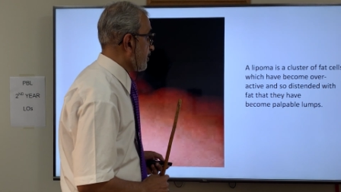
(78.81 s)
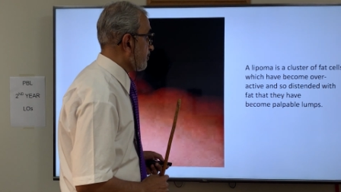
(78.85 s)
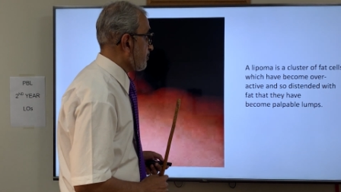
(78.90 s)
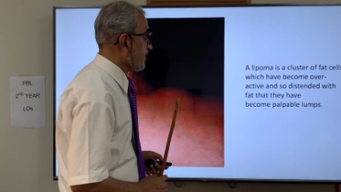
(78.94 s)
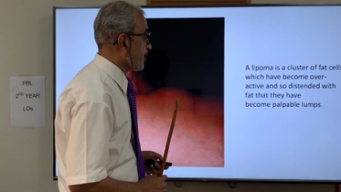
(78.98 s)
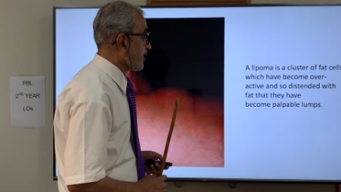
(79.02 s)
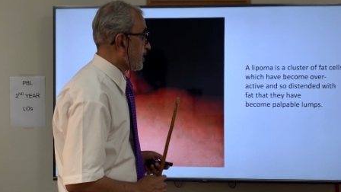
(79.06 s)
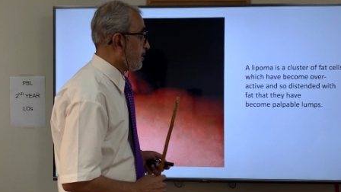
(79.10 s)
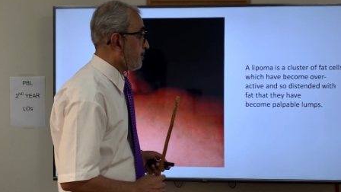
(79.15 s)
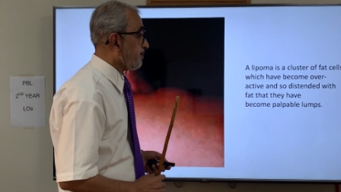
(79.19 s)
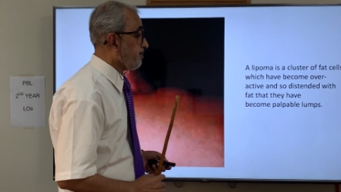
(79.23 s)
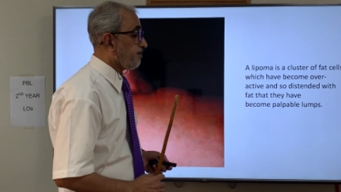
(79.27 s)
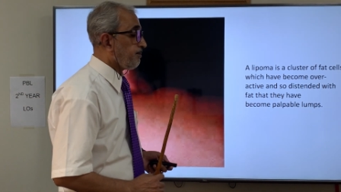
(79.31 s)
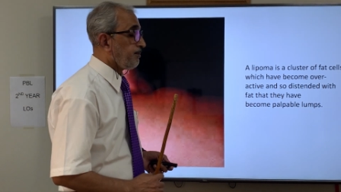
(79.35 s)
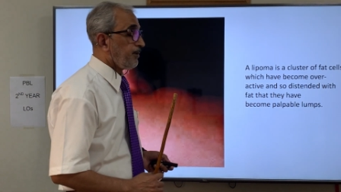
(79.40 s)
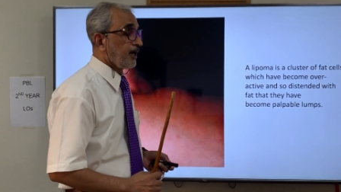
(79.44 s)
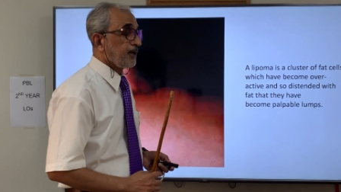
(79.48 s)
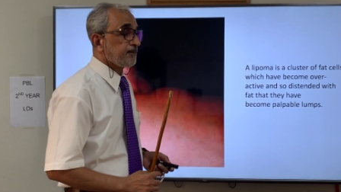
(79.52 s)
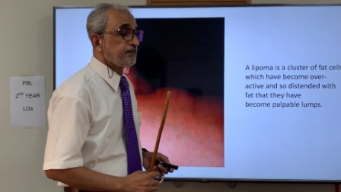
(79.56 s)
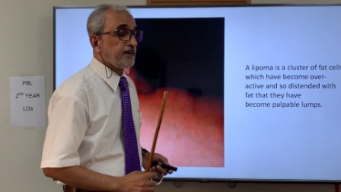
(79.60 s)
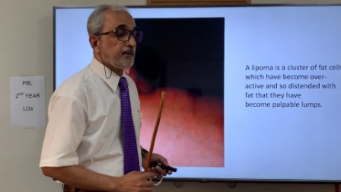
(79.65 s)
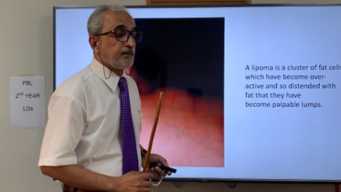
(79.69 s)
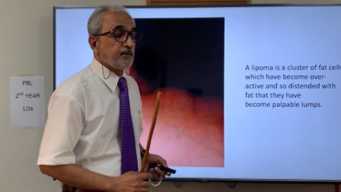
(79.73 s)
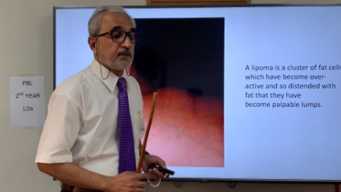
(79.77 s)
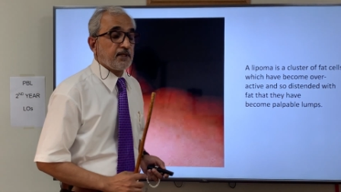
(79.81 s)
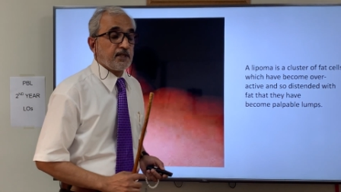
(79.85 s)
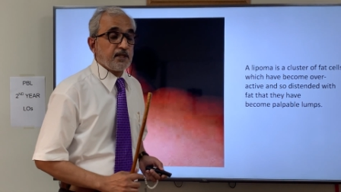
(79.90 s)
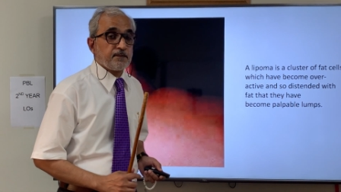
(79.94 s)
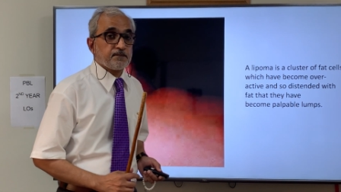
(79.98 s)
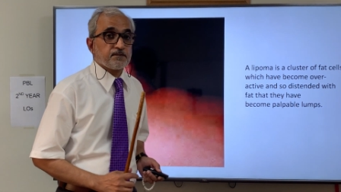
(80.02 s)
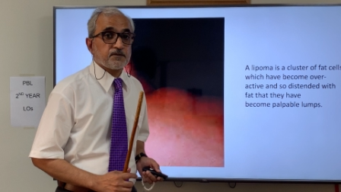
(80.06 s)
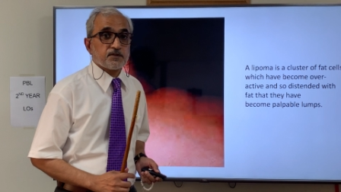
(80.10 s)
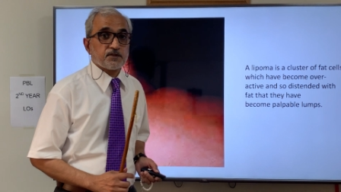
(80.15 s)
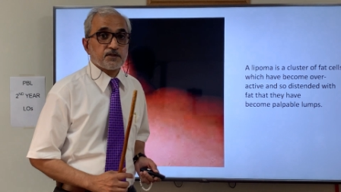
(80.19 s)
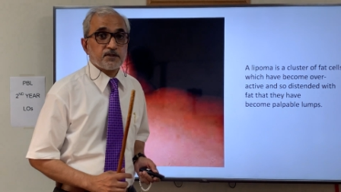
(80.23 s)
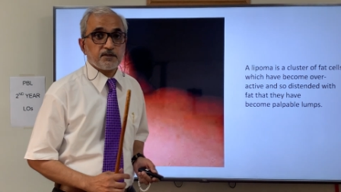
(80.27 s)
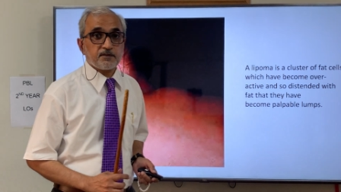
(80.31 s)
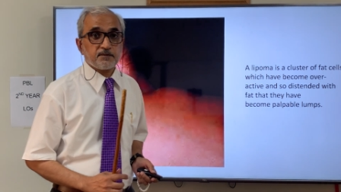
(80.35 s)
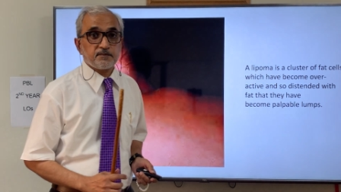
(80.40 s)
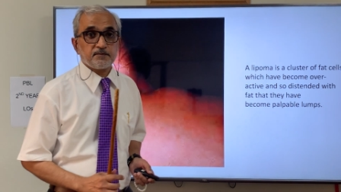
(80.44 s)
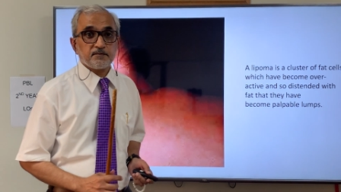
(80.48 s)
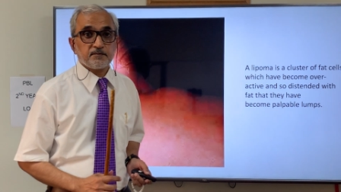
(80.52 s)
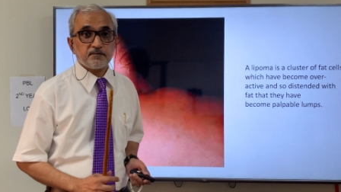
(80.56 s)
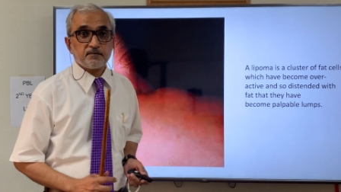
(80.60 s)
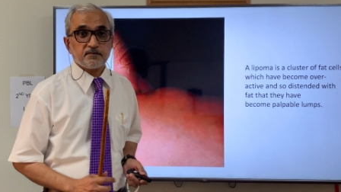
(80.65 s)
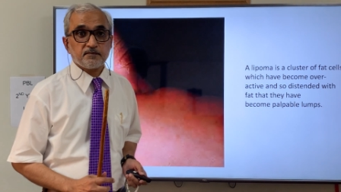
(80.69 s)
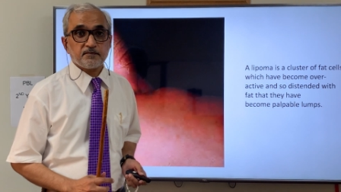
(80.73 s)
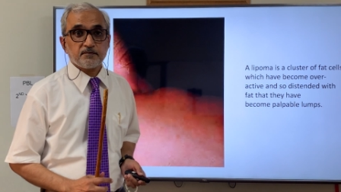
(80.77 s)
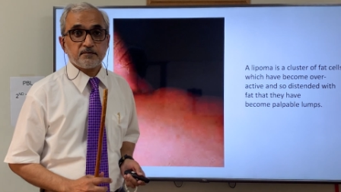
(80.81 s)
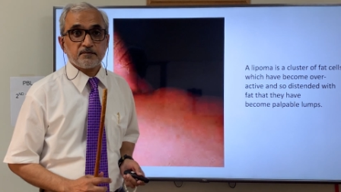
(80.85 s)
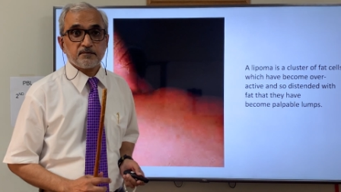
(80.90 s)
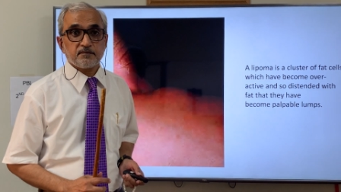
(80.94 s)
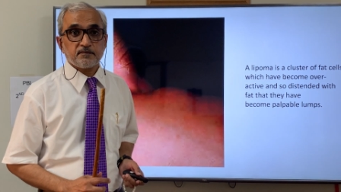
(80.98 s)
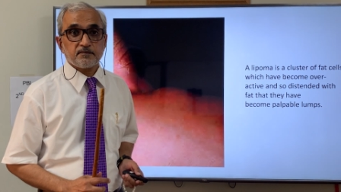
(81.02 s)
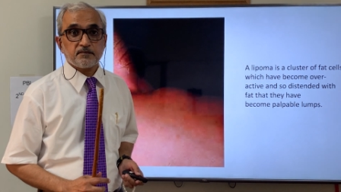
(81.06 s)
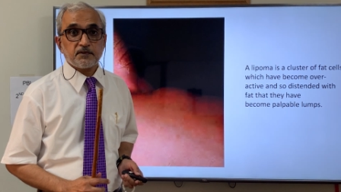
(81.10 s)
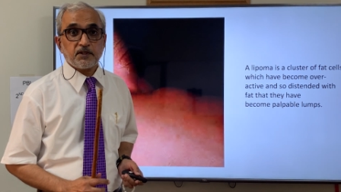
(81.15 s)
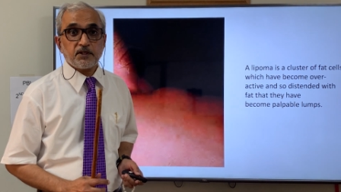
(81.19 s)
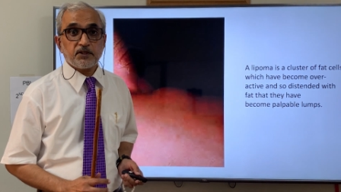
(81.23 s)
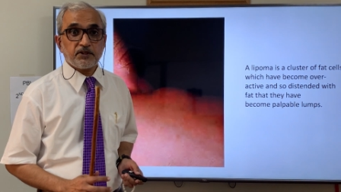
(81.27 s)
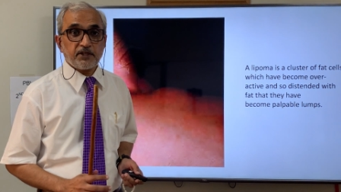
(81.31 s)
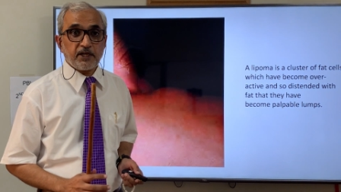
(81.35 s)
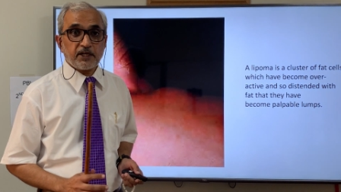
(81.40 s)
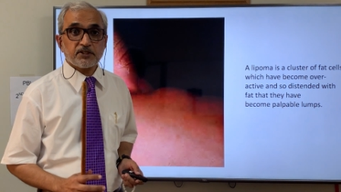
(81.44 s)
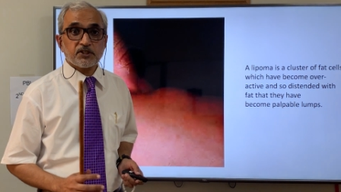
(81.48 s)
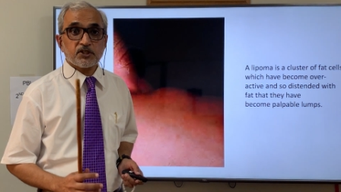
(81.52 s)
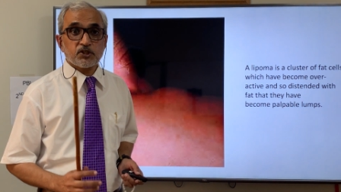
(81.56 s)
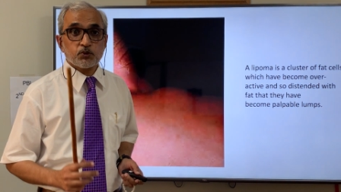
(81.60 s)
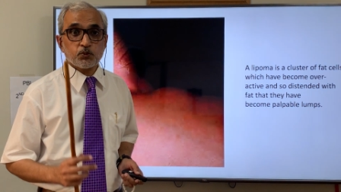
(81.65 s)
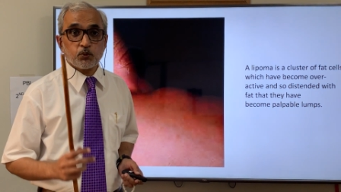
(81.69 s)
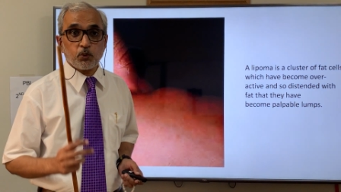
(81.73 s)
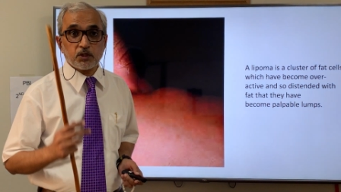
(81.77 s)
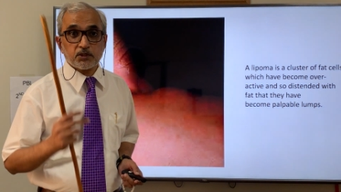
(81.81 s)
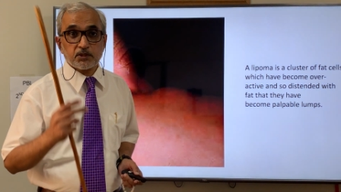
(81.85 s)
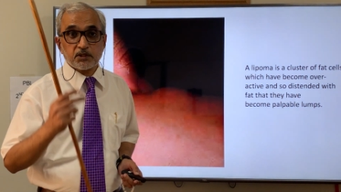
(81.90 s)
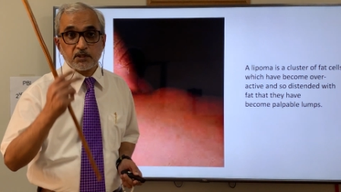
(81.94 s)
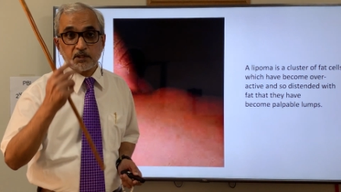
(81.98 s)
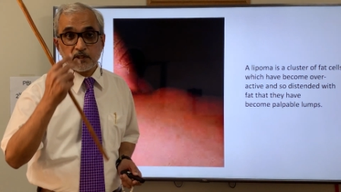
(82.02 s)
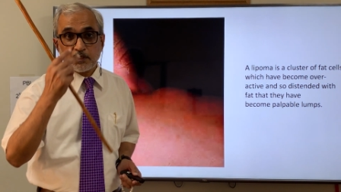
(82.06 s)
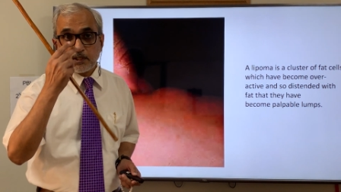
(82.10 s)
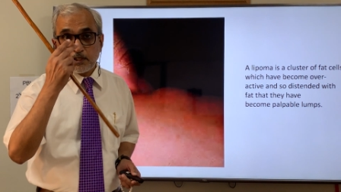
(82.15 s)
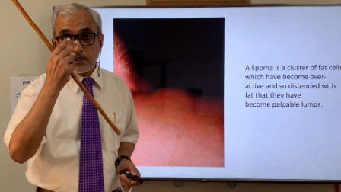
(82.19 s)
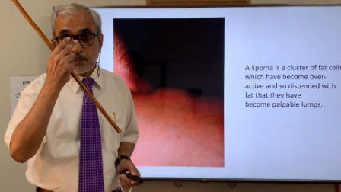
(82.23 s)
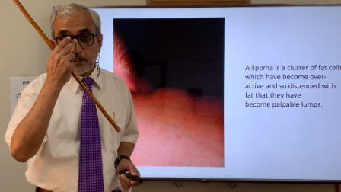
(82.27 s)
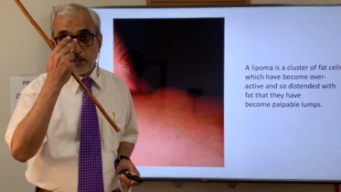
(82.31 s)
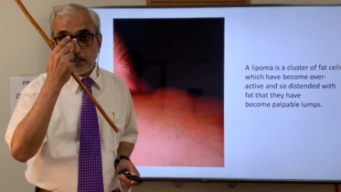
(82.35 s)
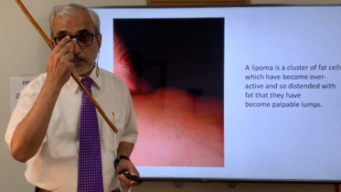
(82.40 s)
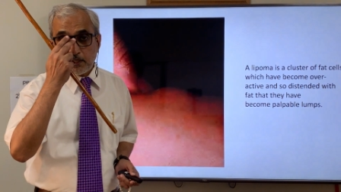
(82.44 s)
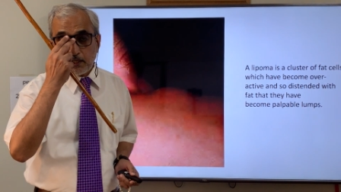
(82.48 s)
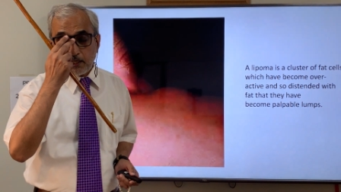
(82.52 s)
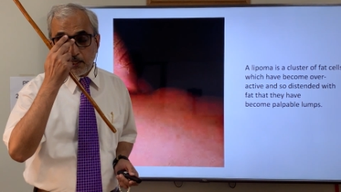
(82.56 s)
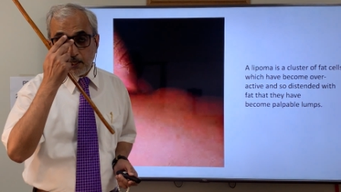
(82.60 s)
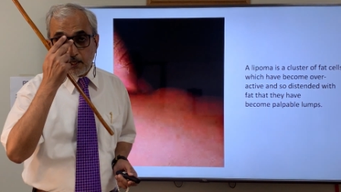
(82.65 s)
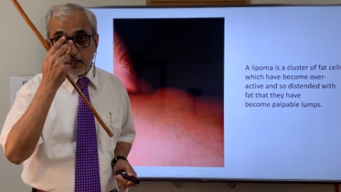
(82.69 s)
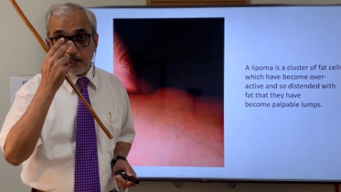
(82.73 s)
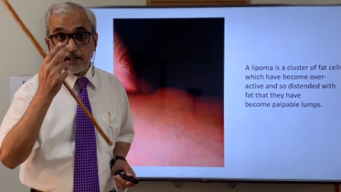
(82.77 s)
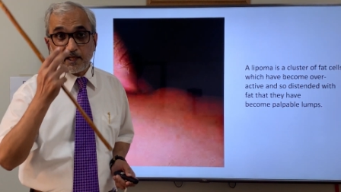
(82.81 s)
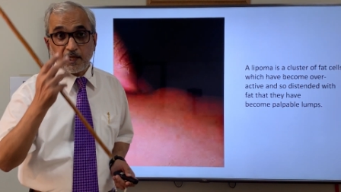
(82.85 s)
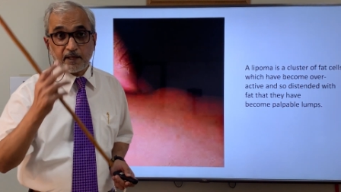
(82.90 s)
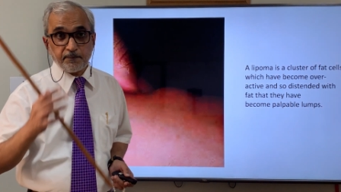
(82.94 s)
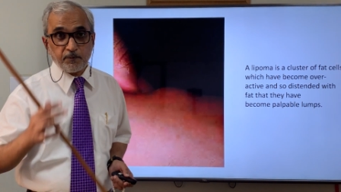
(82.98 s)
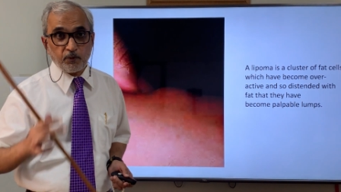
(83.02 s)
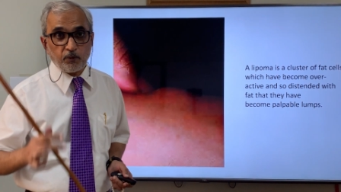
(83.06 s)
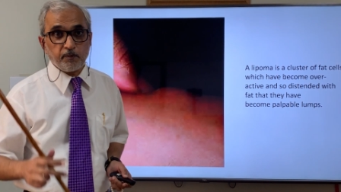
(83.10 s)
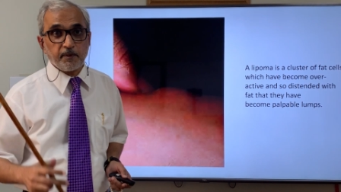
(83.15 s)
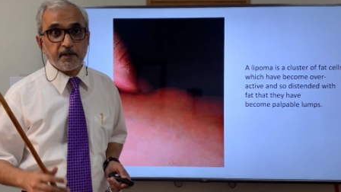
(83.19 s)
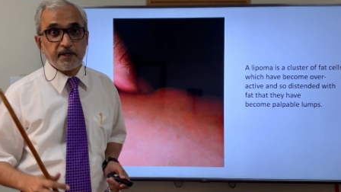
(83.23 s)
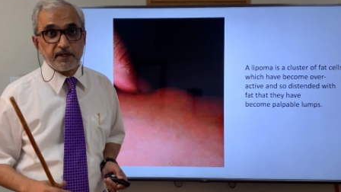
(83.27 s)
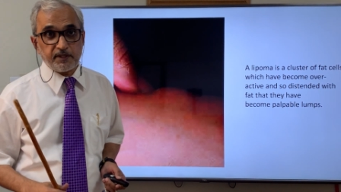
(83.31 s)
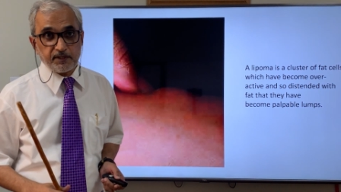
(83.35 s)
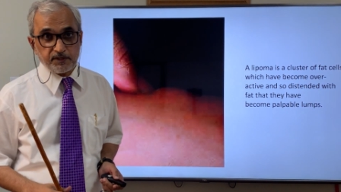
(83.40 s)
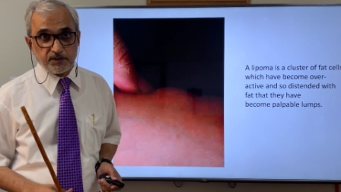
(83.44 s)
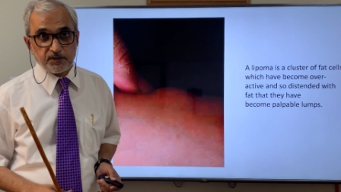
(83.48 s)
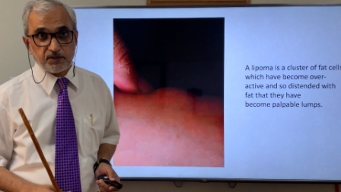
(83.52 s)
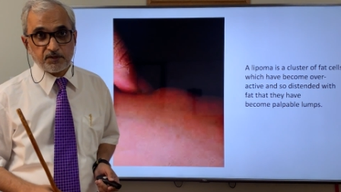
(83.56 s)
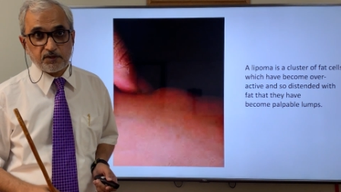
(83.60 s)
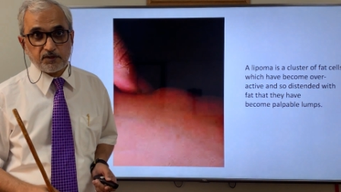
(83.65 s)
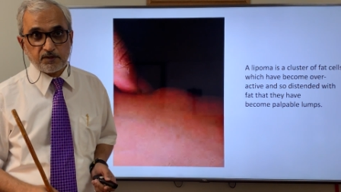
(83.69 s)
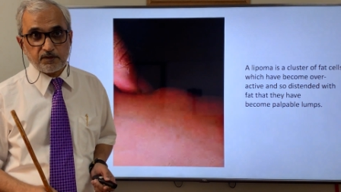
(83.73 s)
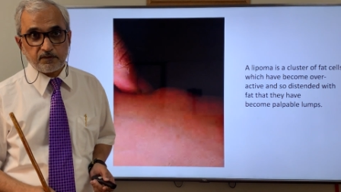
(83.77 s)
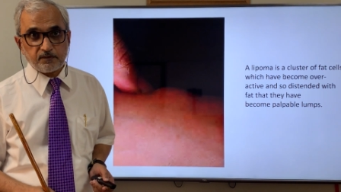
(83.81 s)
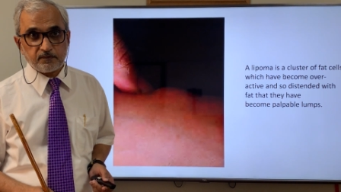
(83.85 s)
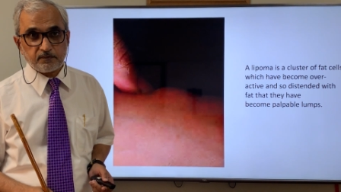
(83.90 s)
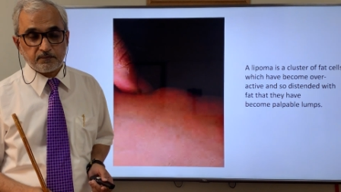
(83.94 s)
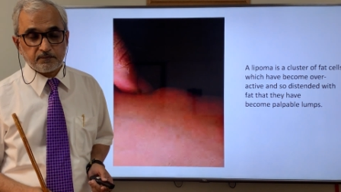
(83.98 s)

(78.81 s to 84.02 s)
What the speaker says: have become palpable lumps. That is what a lipoma is.